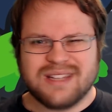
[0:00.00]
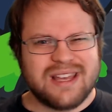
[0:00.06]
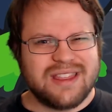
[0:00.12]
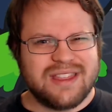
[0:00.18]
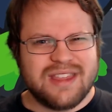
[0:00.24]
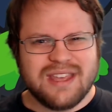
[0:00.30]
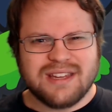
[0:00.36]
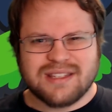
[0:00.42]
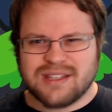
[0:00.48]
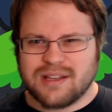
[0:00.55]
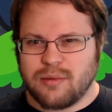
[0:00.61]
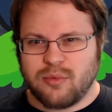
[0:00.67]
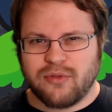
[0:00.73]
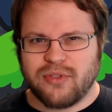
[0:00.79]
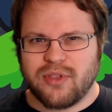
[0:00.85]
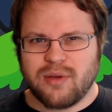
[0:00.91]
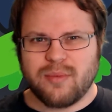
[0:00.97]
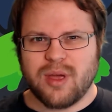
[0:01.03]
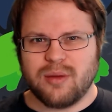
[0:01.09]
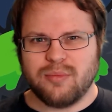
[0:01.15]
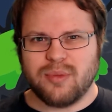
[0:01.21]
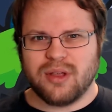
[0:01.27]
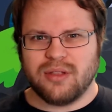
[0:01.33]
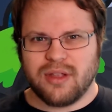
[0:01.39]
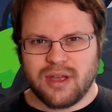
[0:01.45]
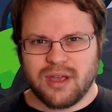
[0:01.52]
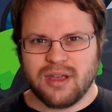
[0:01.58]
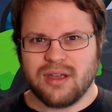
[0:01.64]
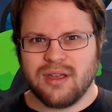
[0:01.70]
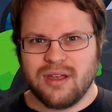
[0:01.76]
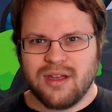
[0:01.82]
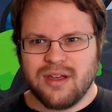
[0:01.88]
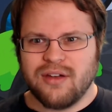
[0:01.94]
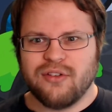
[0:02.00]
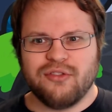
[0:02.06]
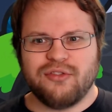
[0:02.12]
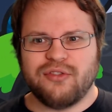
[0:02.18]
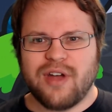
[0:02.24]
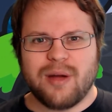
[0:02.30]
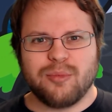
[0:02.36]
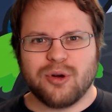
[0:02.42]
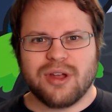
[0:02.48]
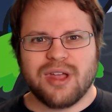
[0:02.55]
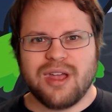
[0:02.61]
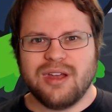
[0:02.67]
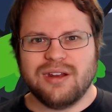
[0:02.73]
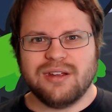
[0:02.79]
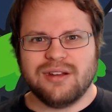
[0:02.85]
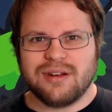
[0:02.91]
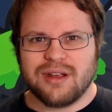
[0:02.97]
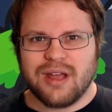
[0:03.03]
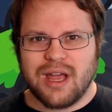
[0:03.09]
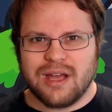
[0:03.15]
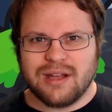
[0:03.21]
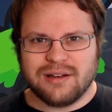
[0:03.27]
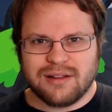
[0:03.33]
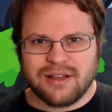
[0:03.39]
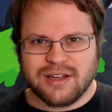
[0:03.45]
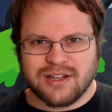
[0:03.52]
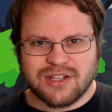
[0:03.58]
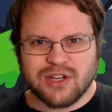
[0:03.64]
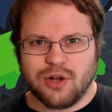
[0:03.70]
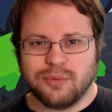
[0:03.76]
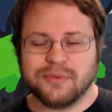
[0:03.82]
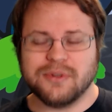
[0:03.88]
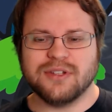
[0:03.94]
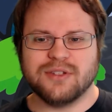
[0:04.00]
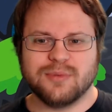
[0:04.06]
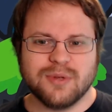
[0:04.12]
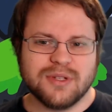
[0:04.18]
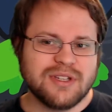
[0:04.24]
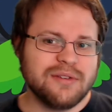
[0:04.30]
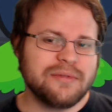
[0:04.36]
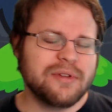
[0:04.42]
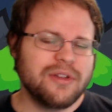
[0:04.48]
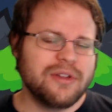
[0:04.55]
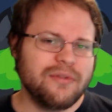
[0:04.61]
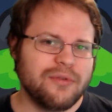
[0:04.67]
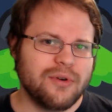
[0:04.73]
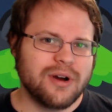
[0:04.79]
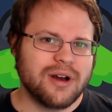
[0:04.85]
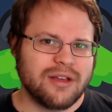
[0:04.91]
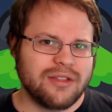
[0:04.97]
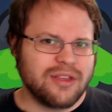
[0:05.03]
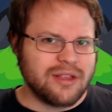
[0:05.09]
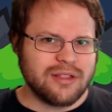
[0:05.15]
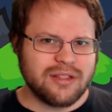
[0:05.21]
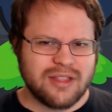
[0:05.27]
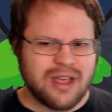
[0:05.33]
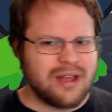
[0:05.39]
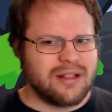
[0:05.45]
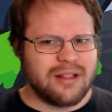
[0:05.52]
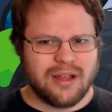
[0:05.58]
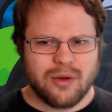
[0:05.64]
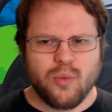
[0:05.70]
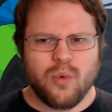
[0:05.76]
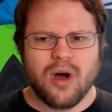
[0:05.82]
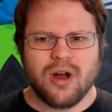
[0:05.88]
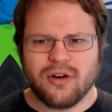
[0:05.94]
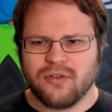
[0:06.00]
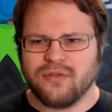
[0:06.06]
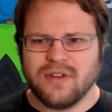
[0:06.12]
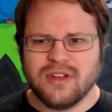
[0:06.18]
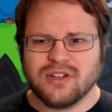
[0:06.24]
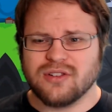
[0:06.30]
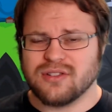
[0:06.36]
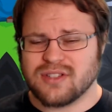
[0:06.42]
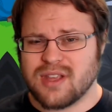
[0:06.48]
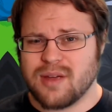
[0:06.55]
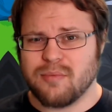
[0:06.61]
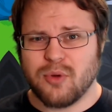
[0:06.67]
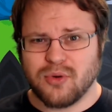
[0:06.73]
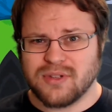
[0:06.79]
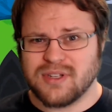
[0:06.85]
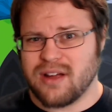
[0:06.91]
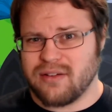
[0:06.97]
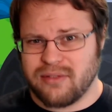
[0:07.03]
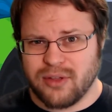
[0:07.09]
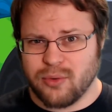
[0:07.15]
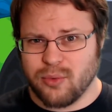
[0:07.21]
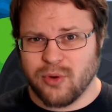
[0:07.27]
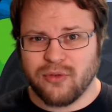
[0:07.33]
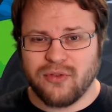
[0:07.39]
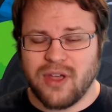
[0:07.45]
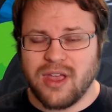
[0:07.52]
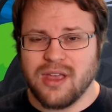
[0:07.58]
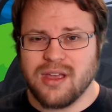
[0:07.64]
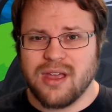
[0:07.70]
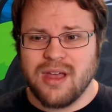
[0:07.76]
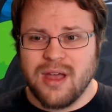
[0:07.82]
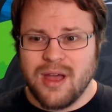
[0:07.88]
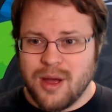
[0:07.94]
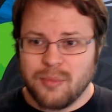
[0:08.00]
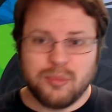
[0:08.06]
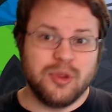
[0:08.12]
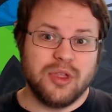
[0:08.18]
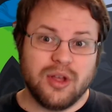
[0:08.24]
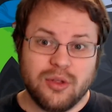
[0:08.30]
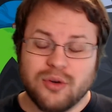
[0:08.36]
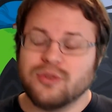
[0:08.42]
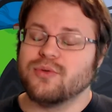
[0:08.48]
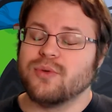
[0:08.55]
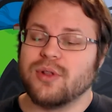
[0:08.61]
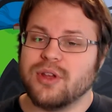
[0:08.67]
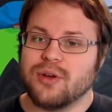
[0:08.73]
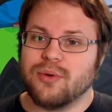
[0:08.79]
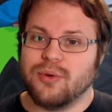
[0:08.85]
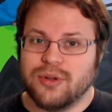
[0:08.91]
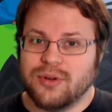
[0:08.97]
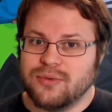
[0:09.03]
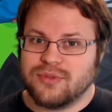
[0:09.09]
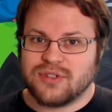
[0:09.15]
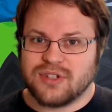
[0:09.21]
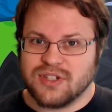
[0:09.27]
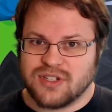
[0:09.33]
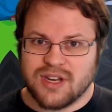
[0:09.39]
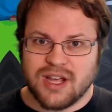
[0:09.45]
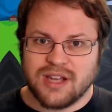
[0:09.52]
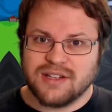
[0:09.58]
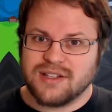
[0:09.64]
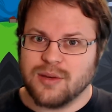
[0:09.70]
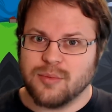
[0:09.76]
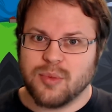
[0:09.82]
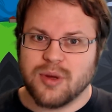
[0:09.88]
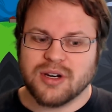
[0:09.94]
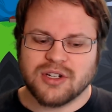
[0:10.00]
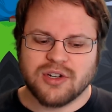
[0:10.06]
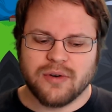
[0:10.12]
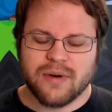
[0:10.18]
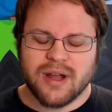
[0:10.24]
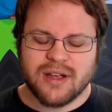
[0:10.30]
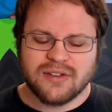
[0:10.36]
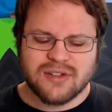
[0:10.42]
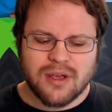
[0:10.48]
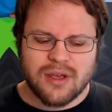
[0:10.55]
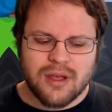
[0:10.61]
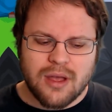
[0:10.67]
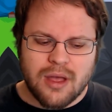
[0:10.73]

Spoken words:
I think some of them had been like fabricated and like sculpted specifically for it. I think they had like water features that most definitely were fake, but they looked really cool and it was just nicely picturesque.